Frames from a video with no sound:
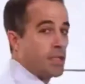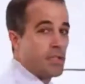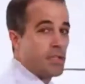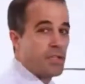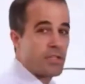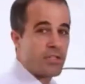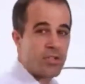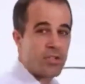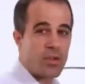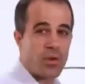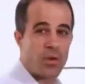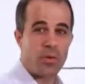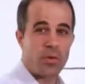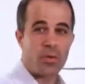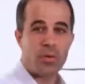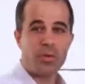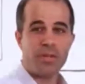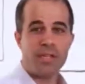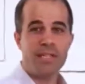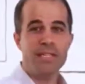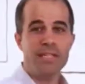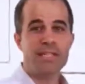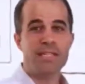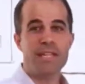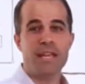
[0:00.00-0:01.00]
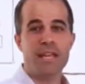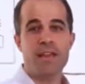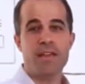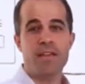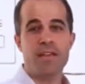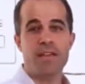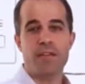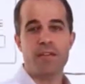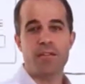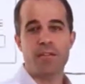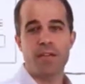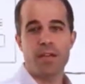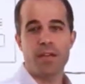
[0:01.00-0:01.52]
So let's
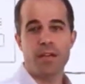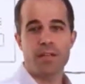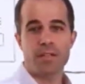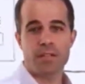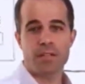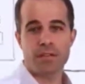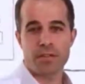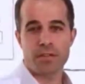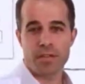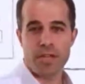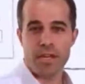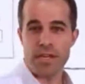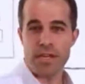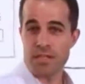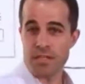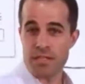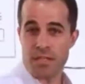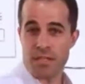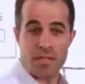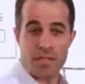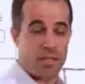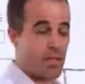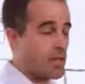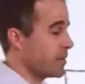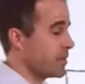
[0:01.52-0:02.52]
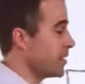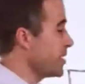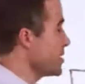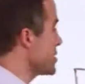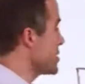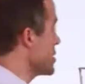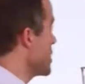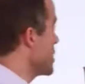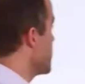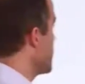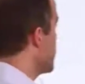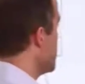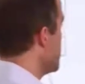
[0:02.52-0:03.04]
say, as a little case study here, let's
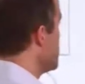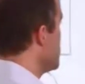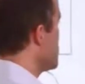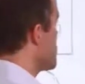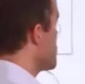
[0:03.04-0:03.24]
say that you